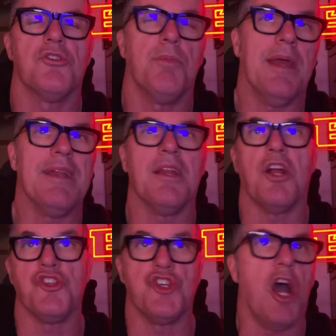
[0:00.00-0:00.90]
depending
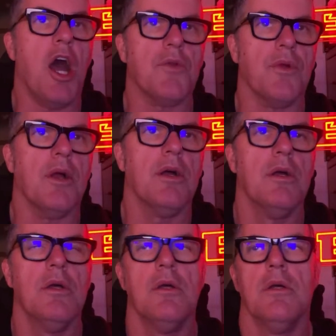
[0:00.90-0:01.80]
on genre.
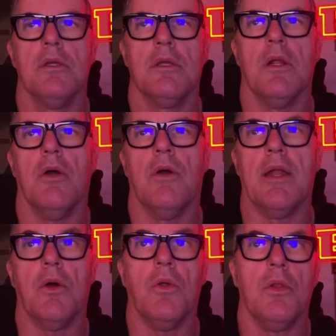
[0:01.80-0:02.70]
I
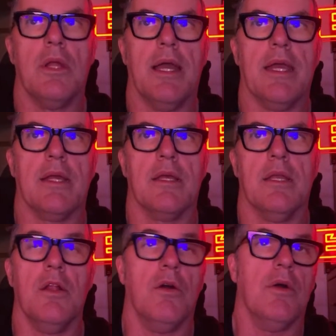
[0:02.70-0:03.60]
don't like,
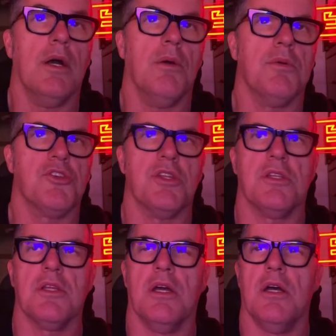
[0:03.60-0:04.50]
was
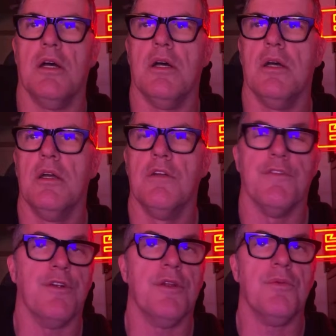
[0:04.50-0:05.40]
it
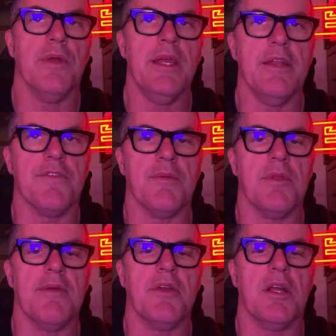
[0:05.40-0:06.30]
Vernon Reid from
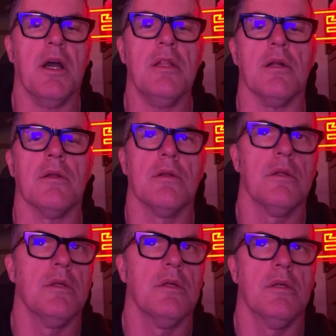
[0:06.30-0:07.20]
Living Color?
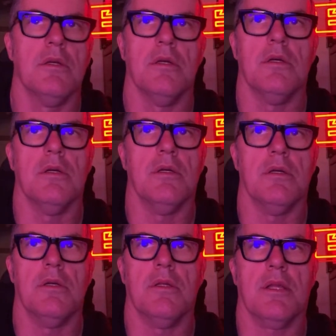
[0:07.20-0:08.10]

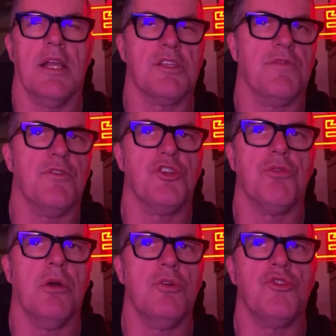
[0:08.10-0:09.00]
The guy's a
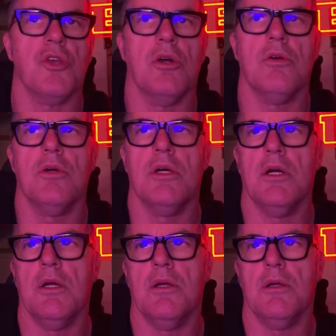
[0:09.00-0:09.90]

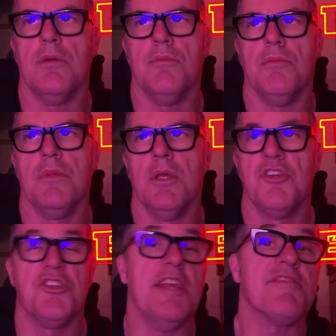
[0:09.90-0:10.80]
virtuoso.
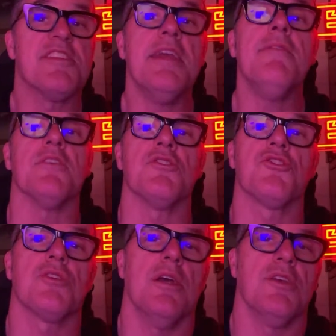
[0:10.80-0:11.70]
Steve
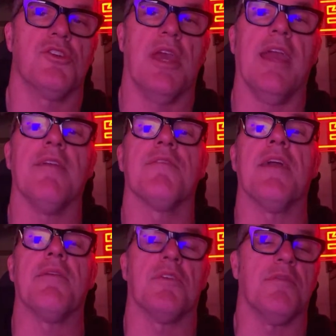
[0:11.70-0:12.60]
Stevens is a
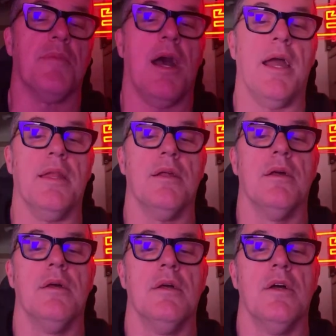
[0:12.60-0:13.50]
favorite of mine.
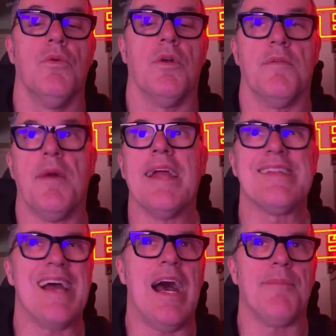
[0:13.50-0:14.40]
One of my
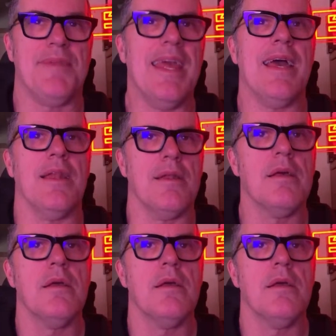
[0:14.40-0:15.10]
top 10,